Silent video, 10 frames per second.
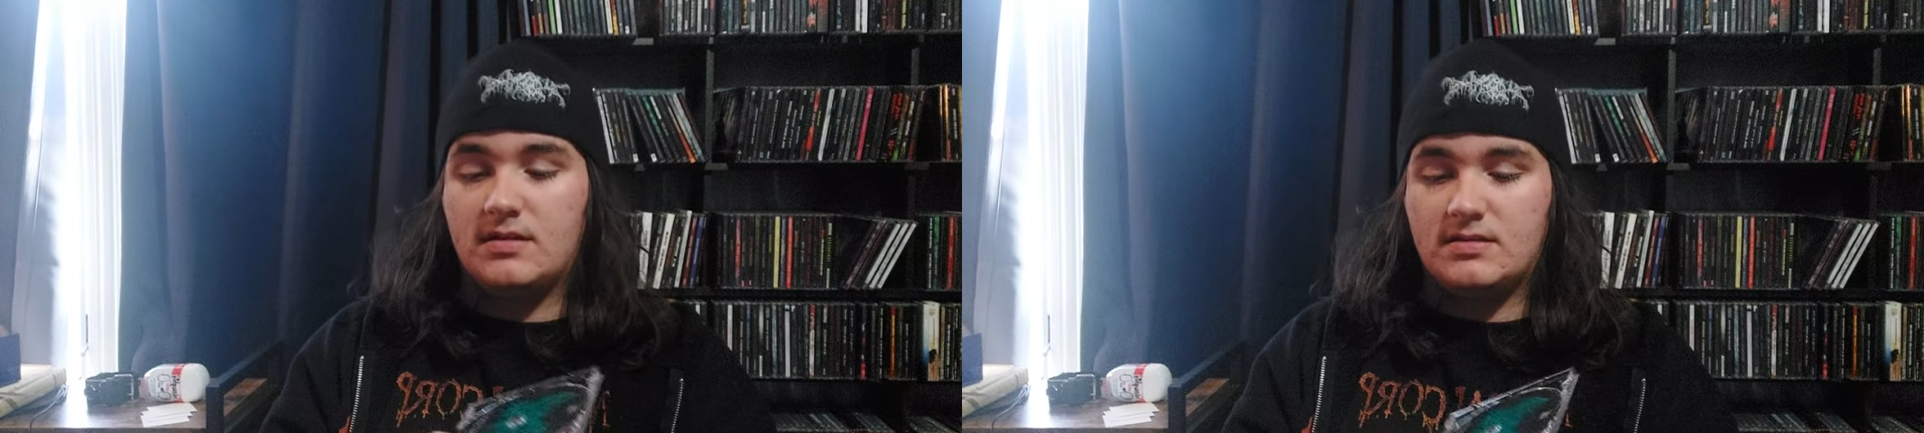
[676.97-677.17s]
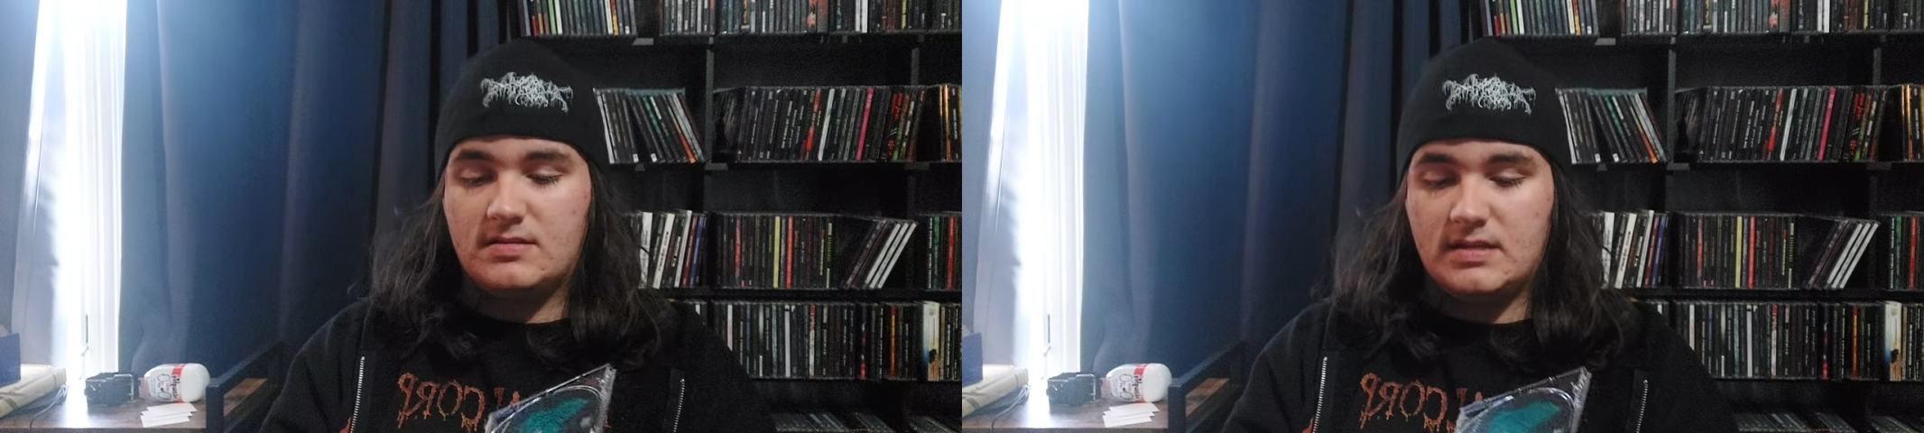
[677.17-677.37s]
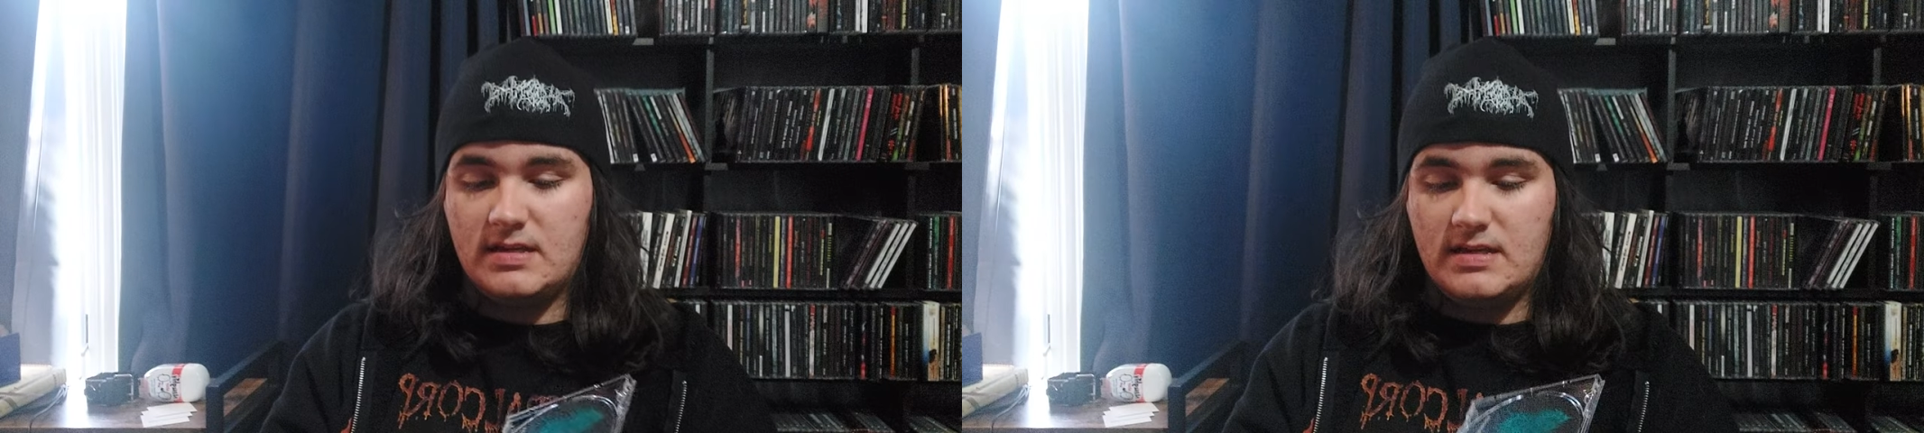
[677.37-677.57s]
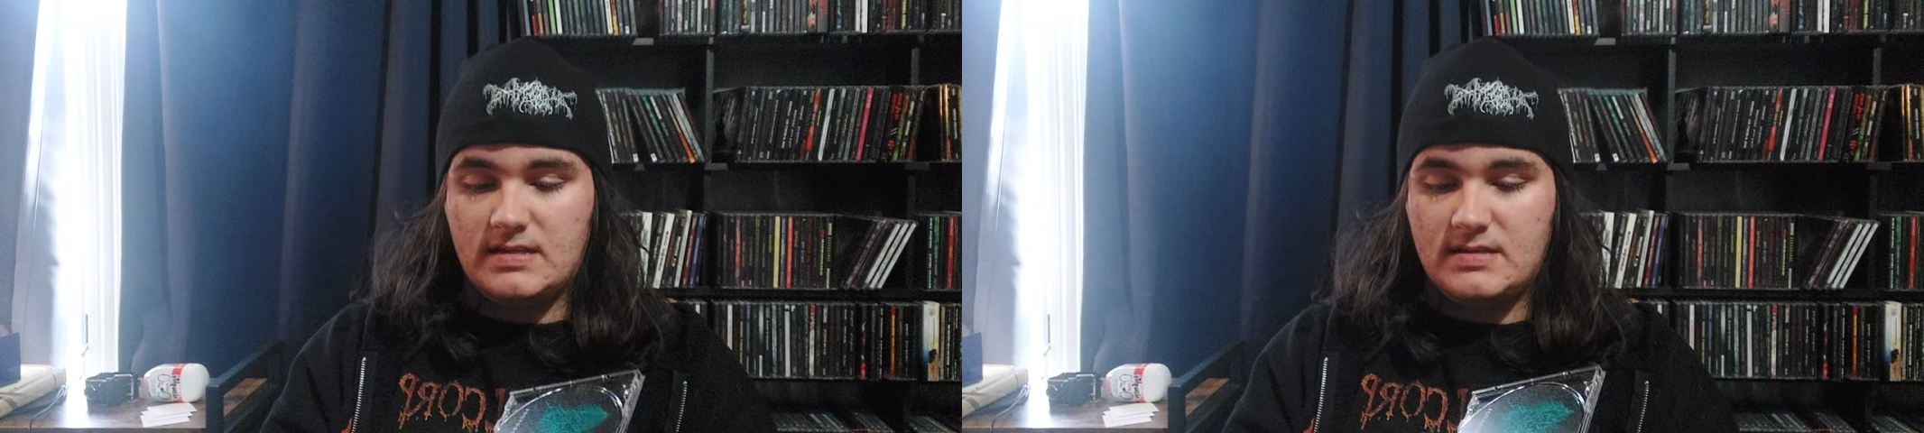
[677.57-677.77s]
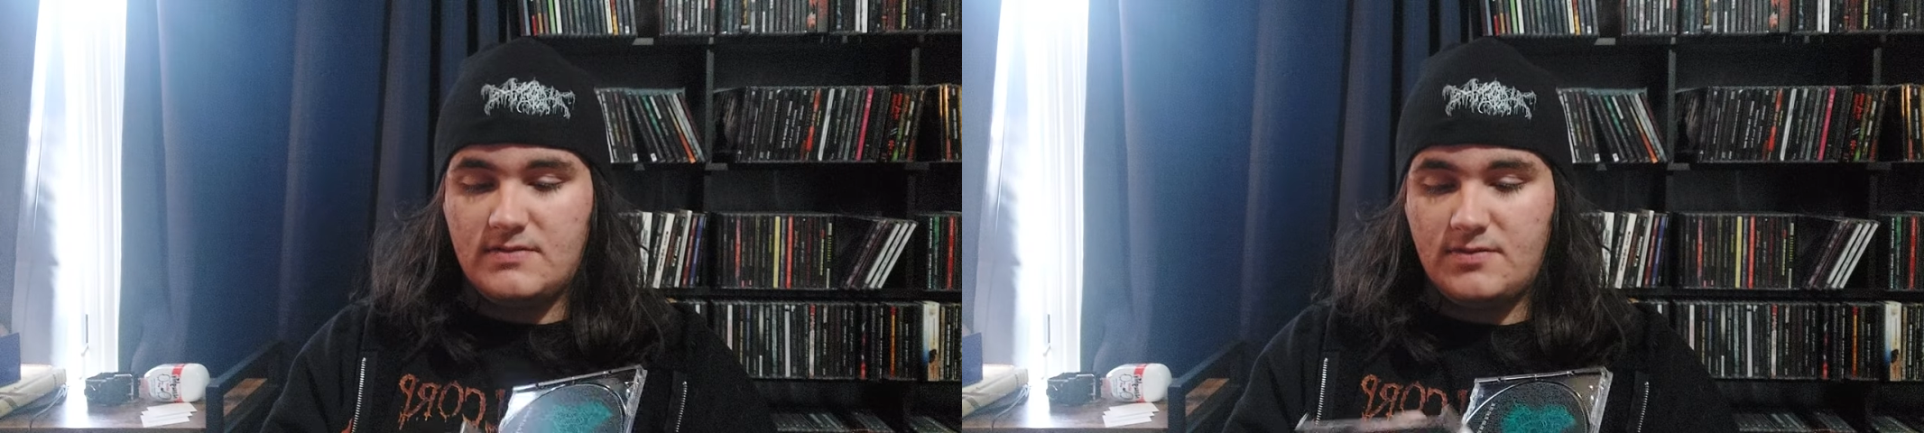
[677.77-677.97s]
It's
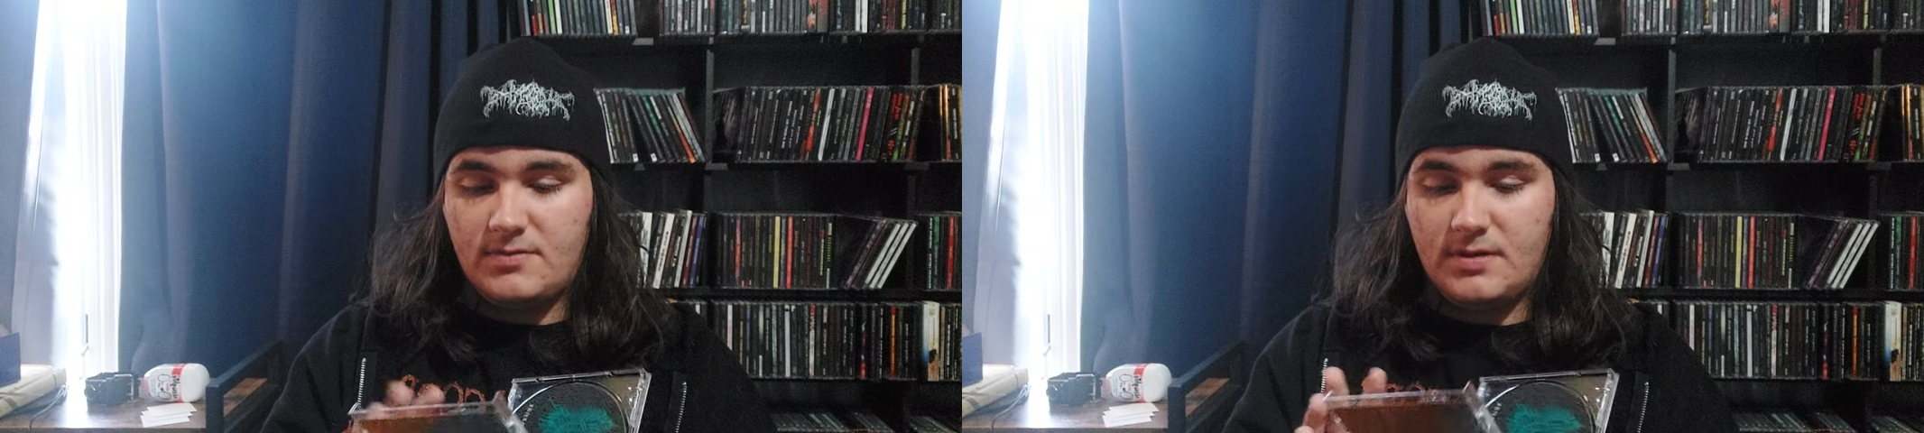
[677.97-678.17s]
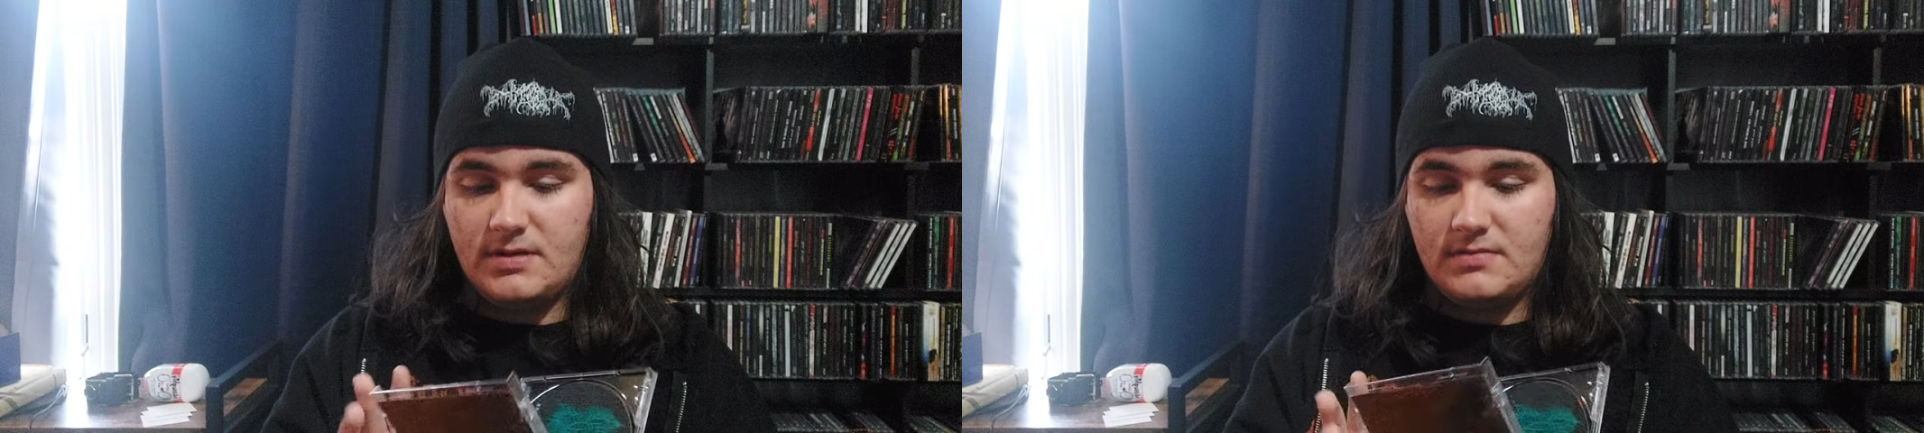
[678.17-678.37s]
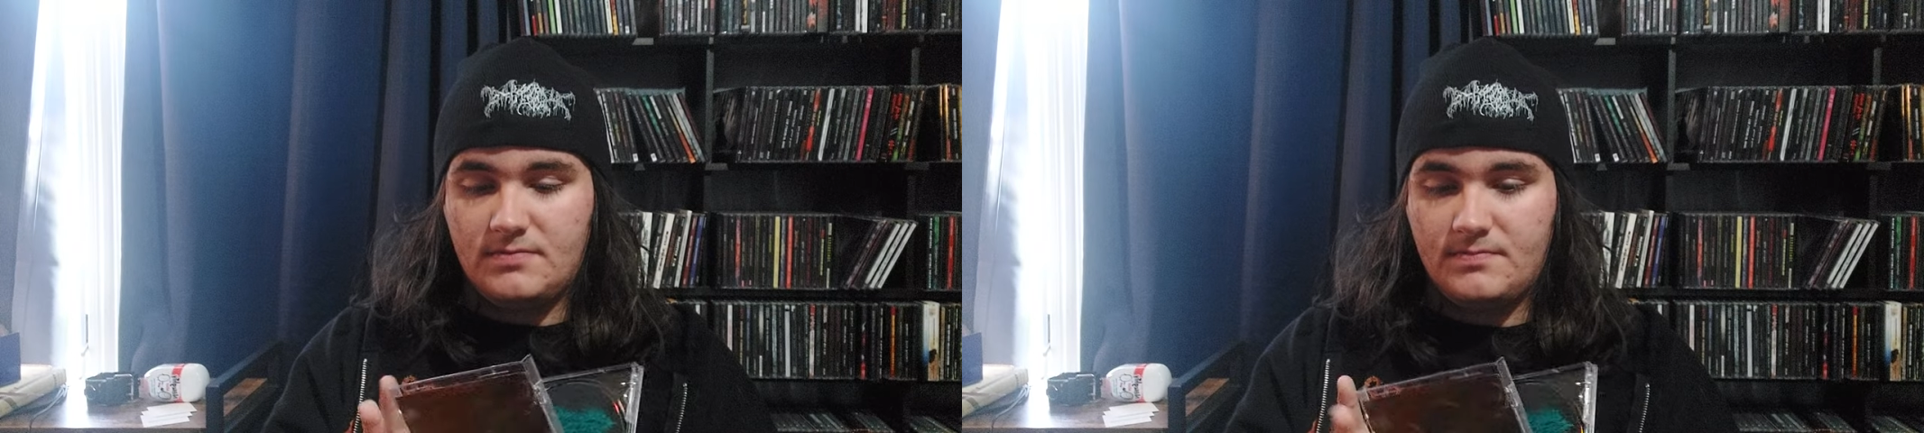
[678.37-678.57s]
easy for me.